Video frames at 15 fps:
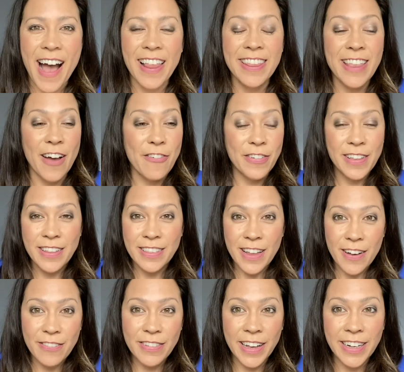I definitely
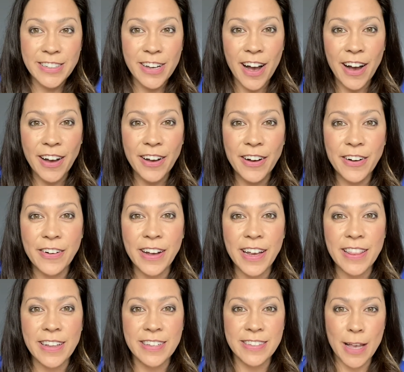love Lake Tahoe
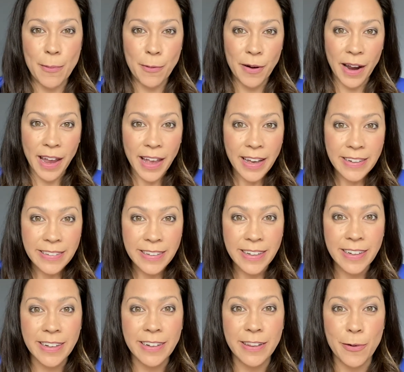in the summer and in the